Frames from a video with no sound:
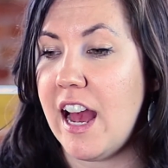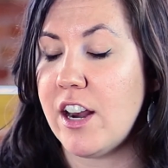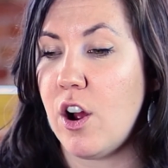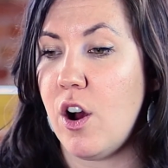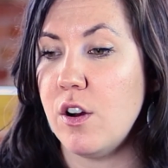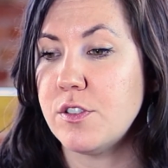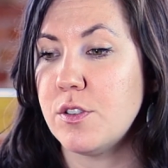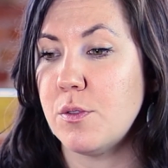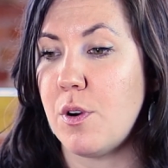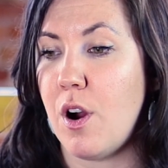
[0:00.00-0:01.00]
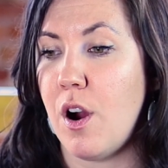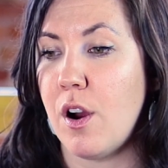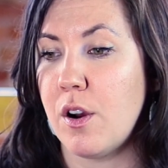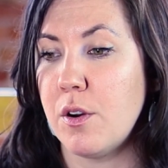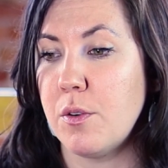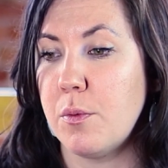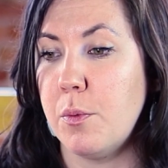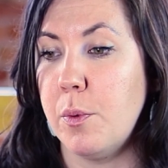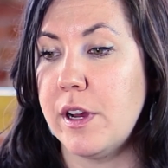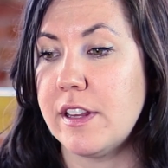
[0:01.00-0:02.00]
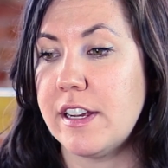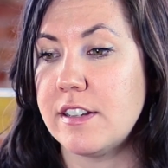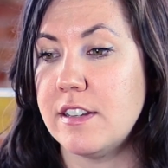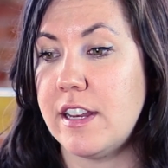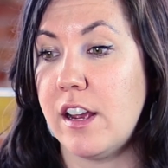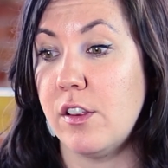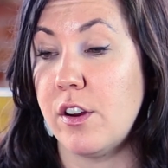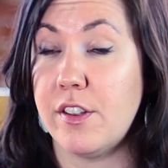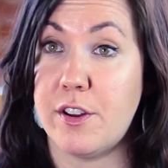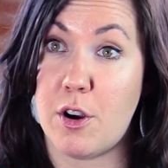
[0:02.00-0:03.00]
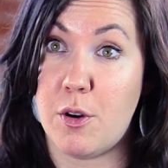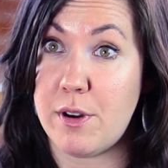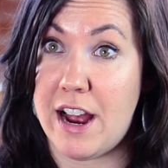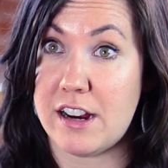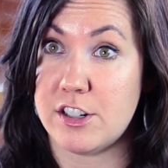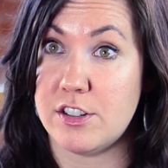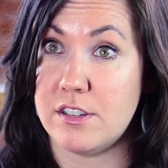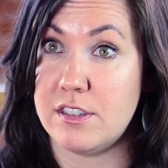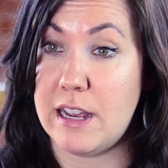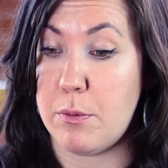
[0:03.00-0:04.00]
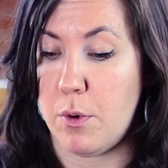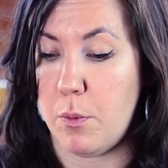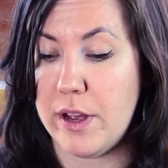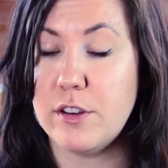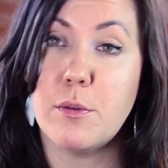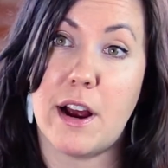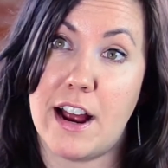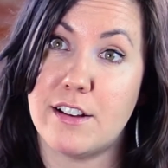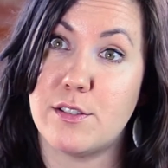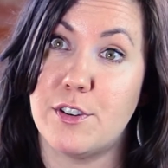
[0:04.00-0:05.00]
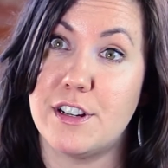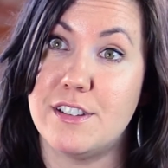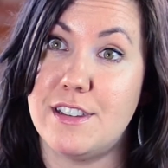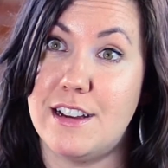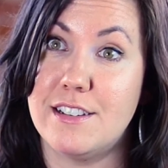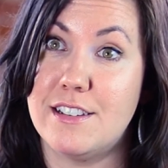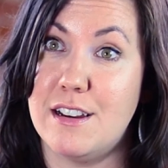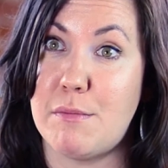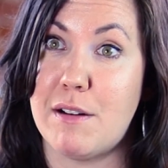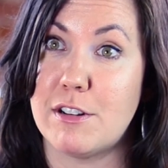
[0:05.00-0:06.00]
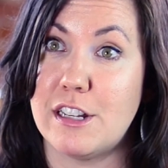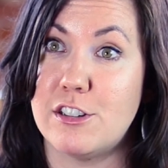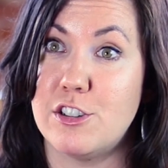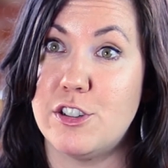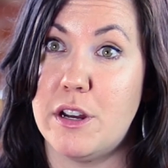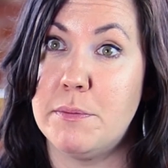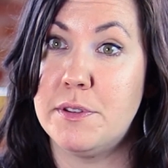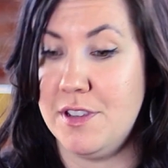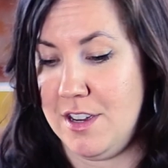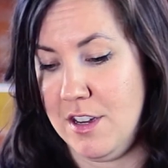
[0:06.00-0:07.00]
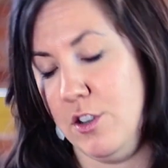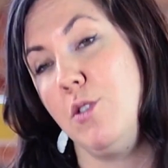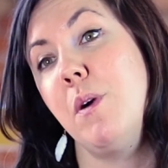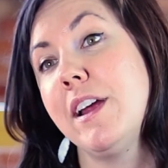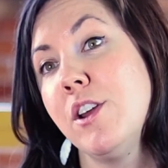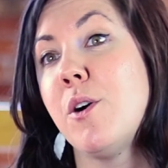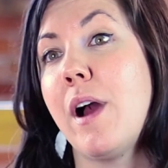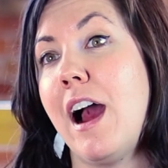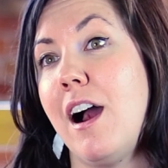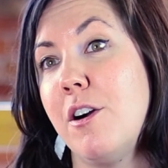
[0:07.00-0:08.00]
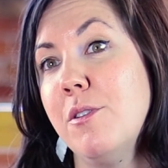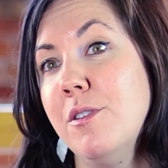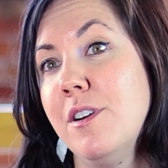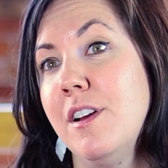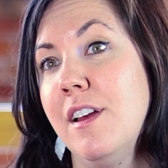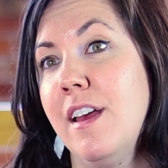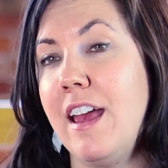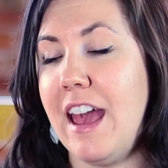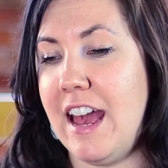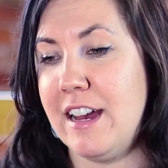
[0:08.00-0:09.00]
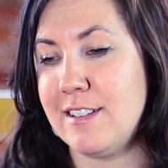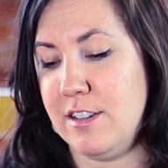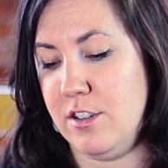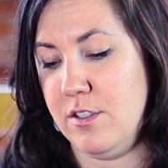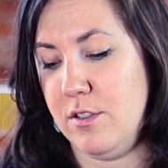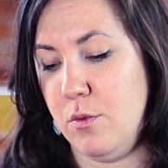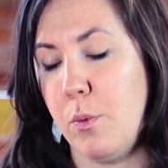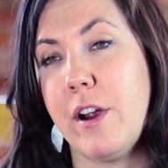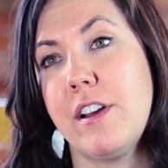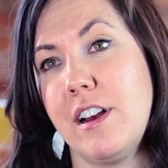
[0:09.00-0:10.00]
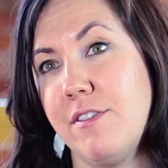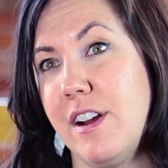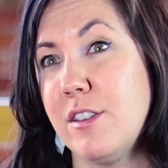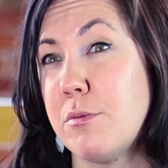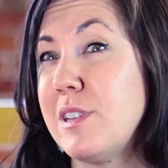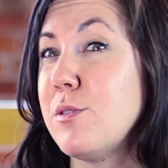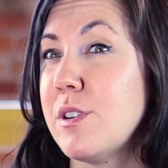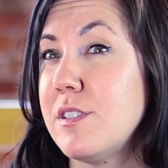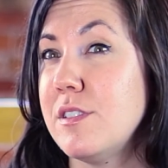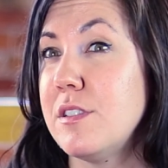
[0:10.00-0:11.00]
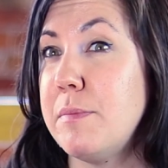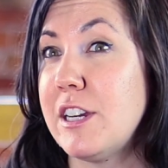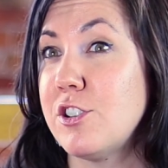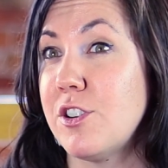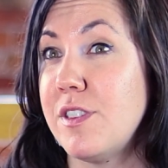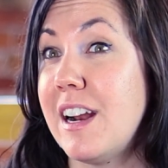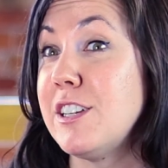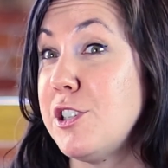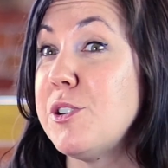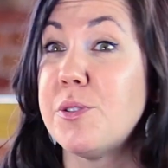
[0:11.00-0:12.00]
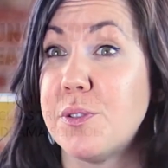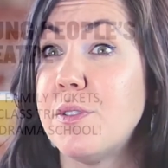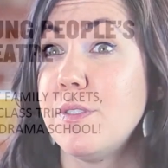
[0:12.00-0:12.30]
and also are willing to take a look at their own actions and say, well, when do I ask for consent in my relationships? Do I know how? And where can I find the resources to make sure that I do?